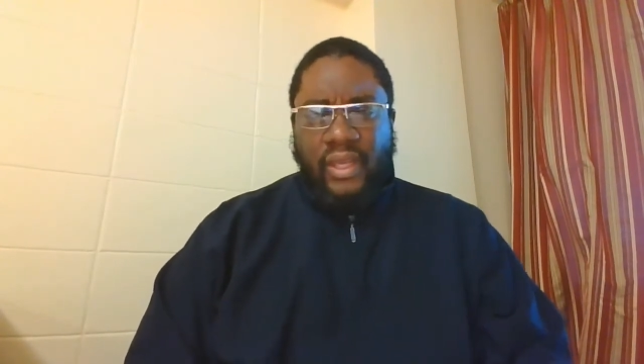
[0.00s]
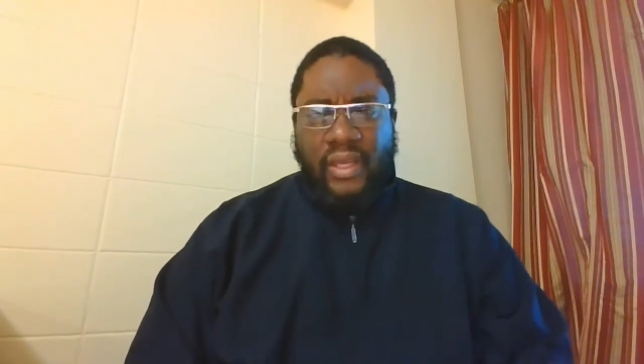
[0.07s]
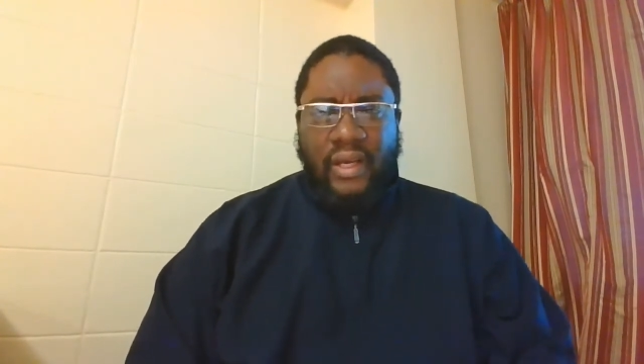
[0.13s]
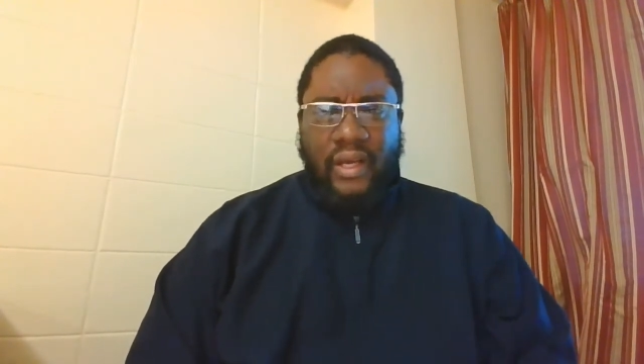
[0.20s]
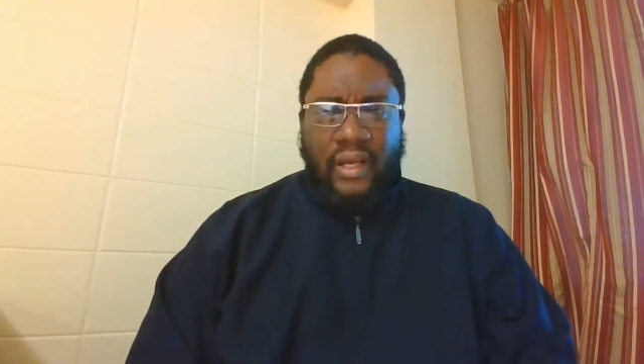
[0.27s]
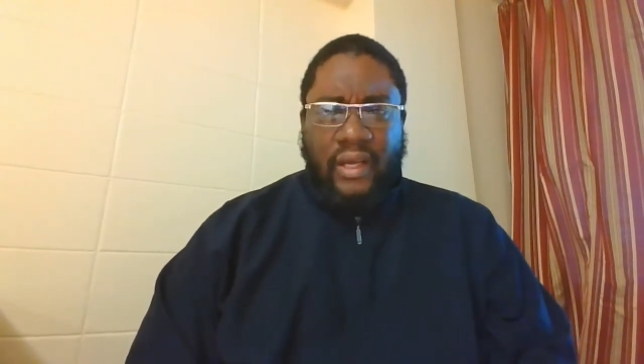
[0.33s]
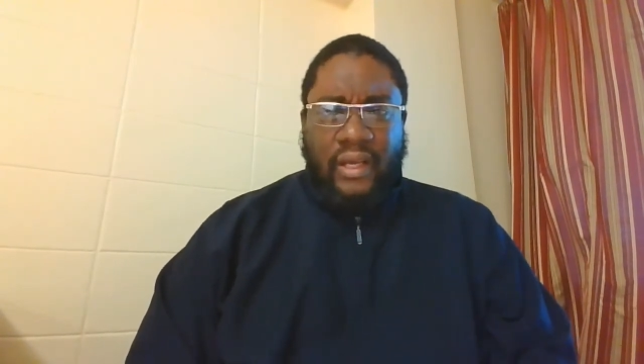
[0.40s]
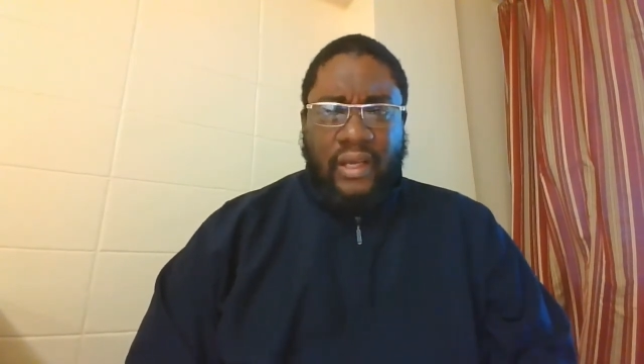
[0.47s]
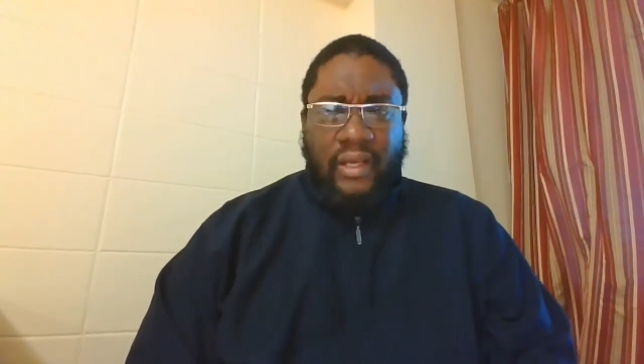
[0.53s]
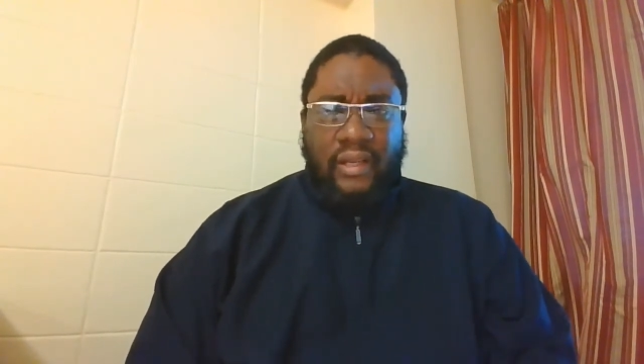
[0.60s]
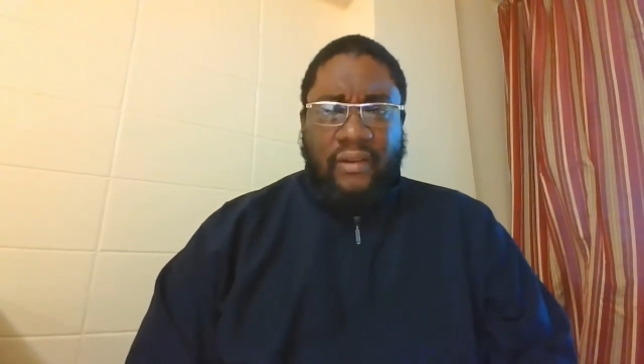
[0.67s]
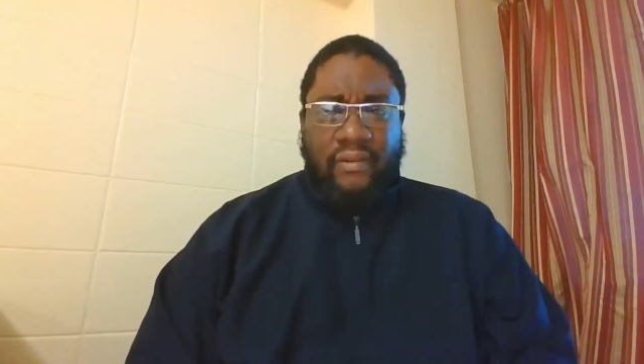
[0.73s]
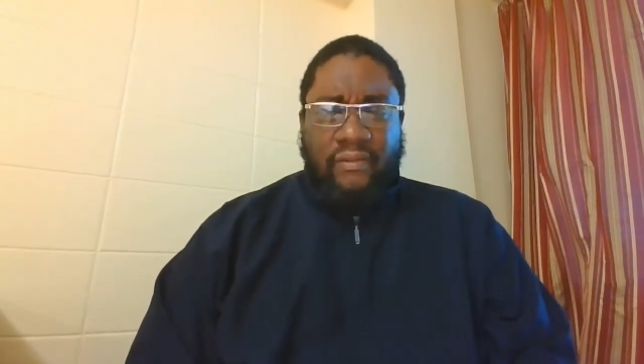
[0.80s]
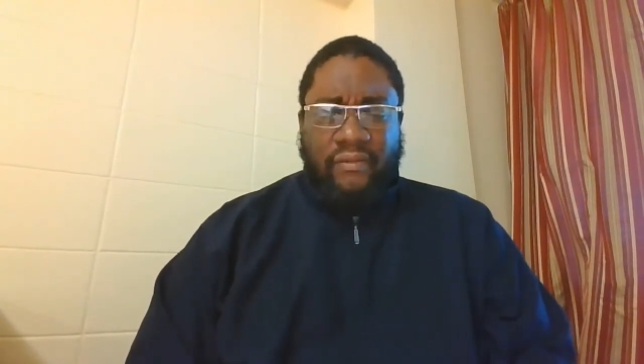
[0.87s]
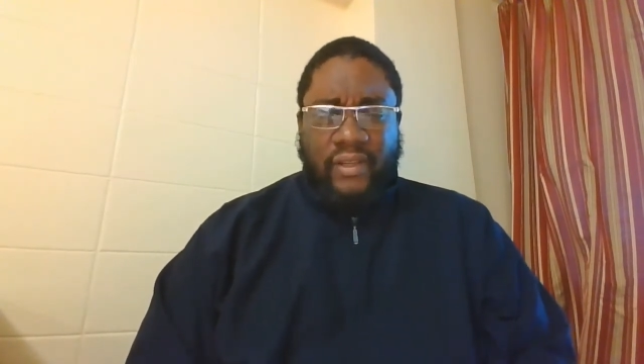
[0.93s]

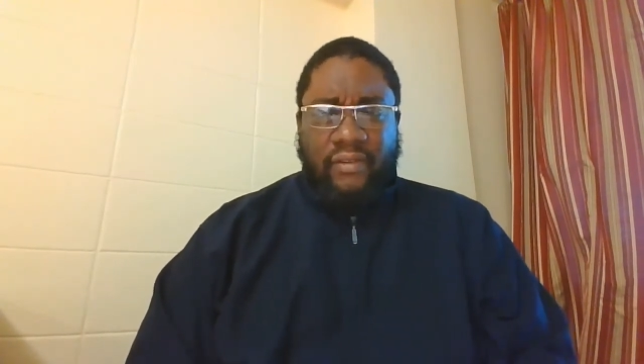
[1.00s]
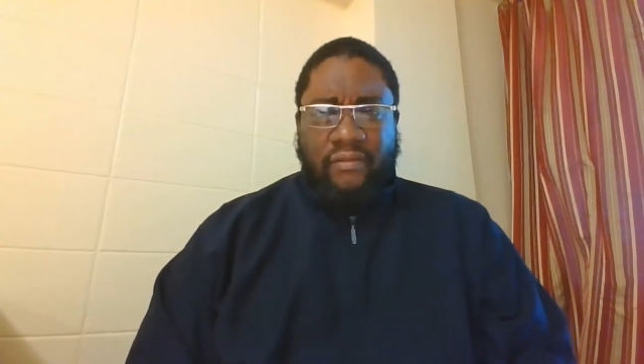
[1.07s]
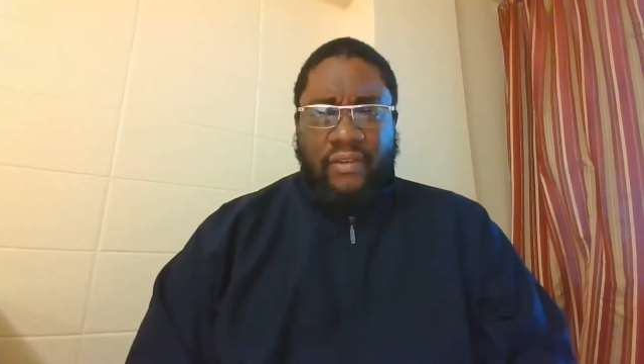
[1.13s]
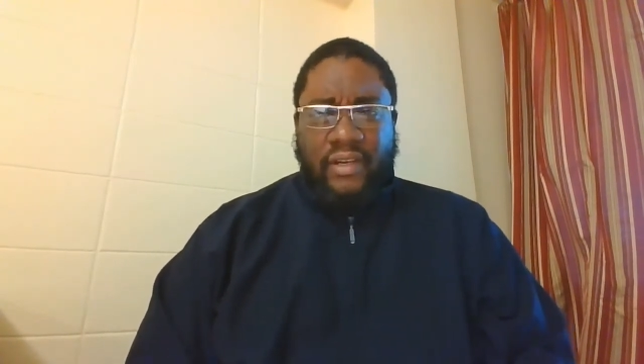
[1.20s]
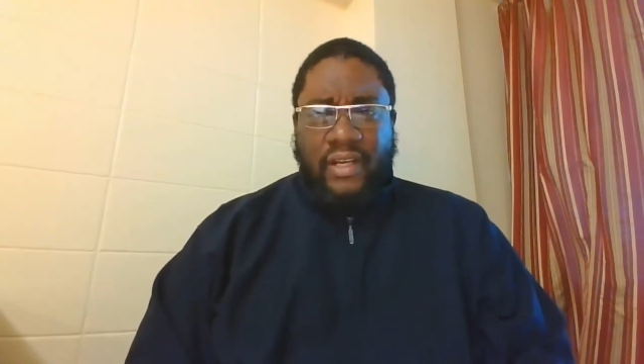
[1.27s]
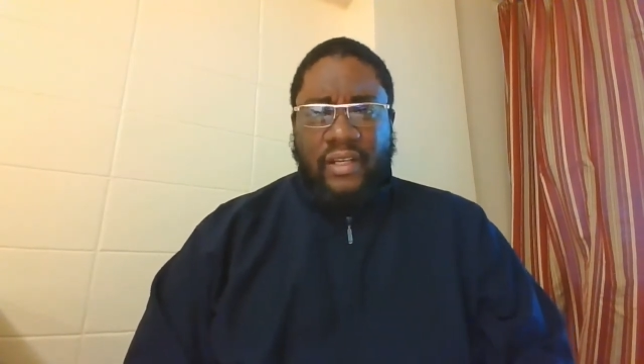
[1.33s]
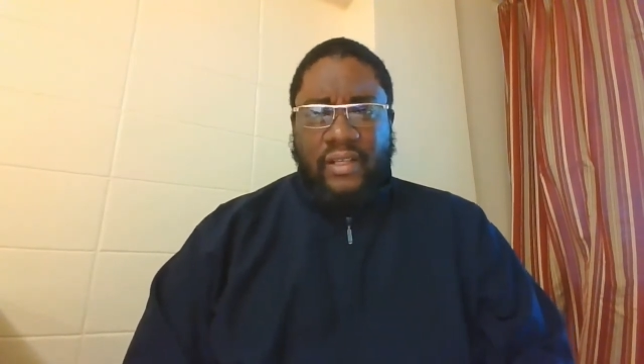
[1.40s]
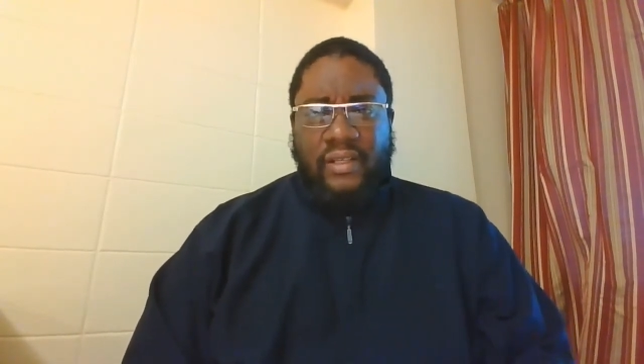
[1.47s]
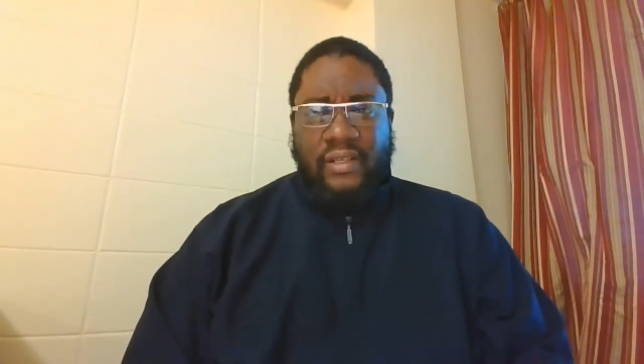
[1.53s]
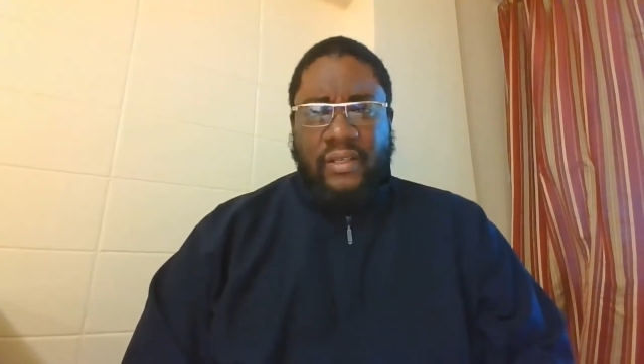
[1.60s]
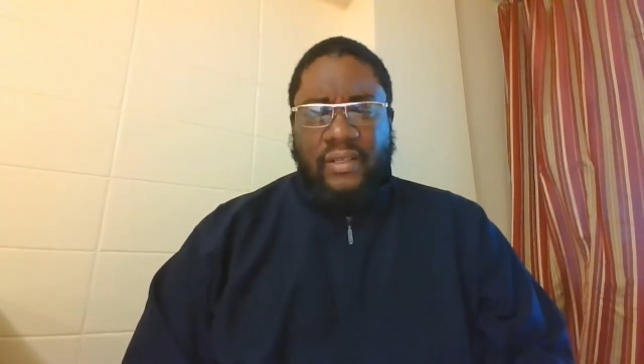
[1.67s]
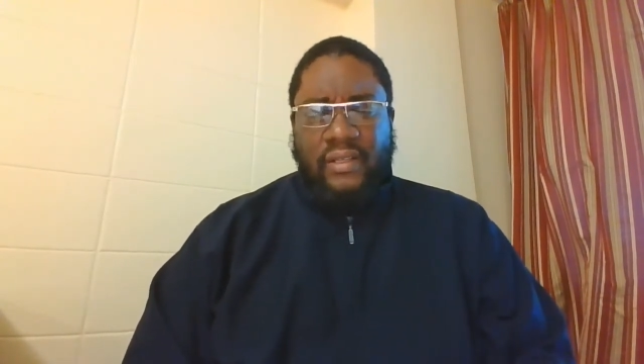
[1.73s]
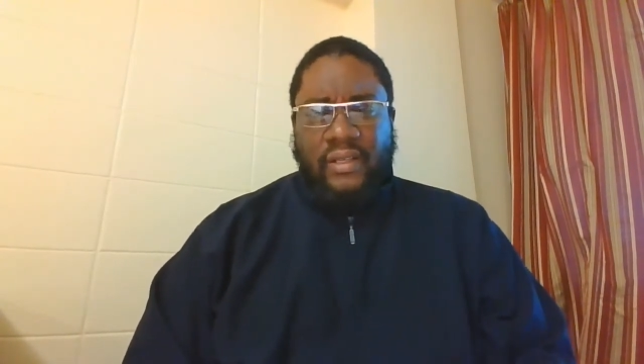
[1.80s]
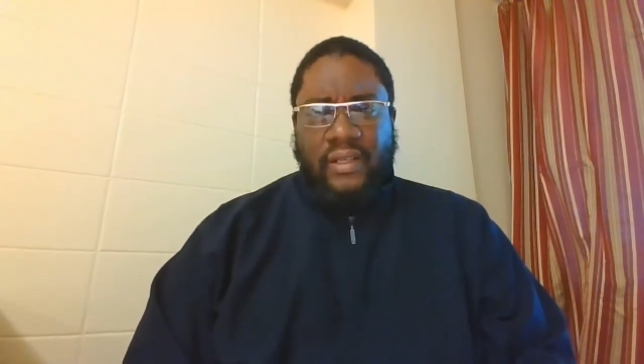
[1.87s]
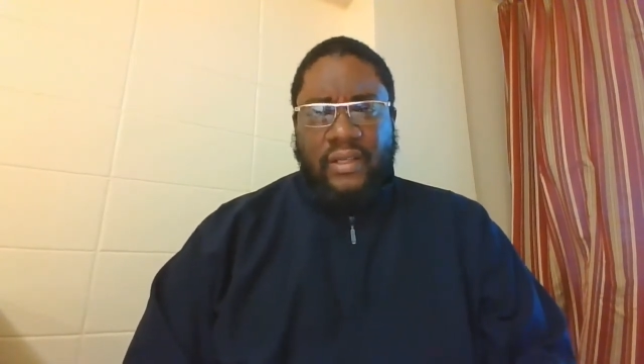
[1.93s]
in violent